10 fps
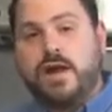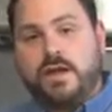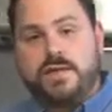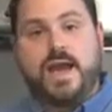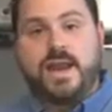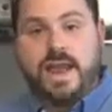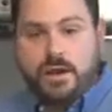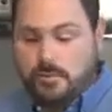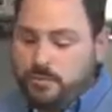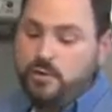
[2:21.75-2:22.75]
That
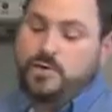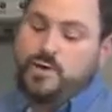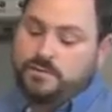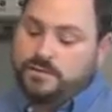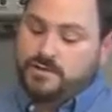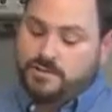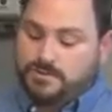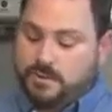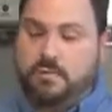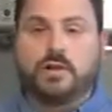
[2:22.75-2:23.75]
air blowing over this is
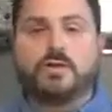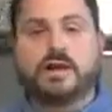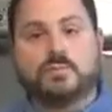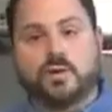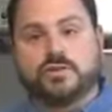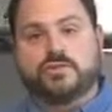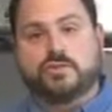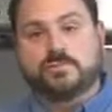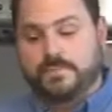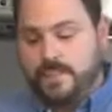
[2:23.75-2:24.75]
going to pull out any moisture.